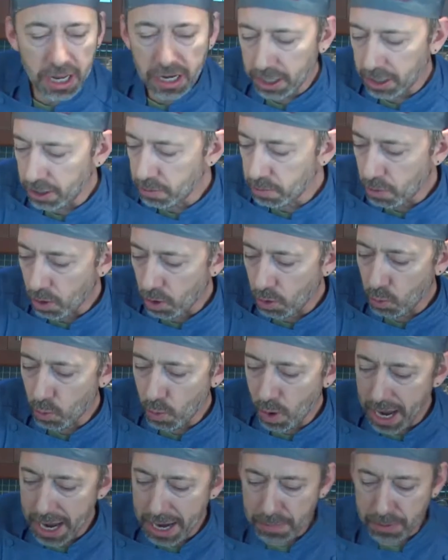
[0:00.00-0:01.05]
you got a little more
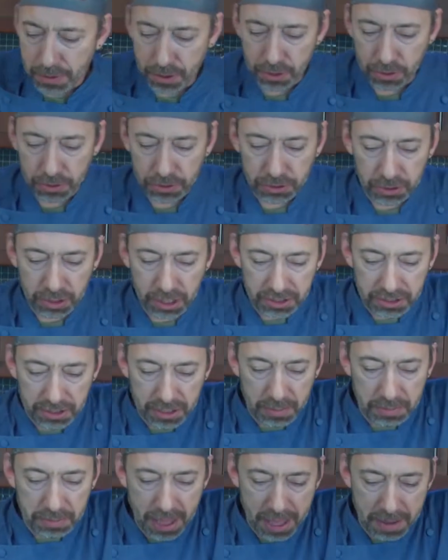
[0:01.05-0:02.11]
whey produced, so let's
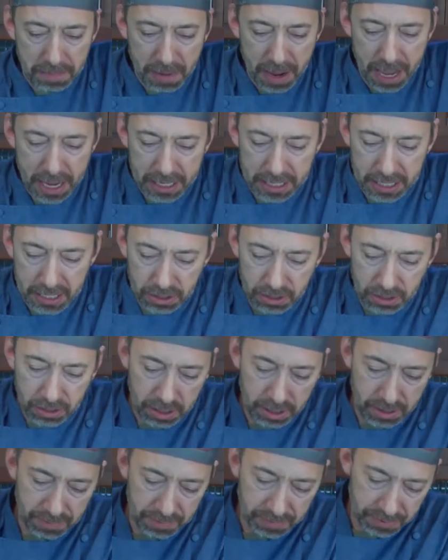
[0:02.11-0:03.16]
dump that back into
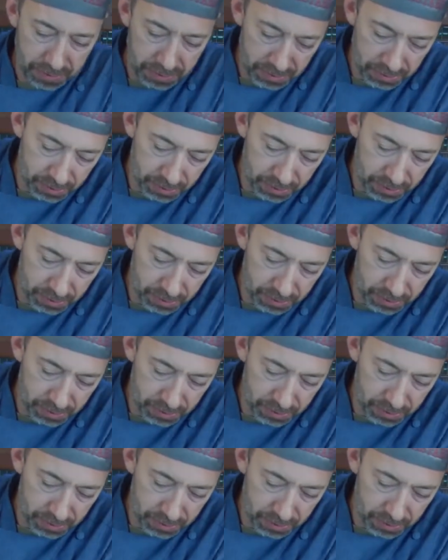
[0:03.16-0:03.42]
the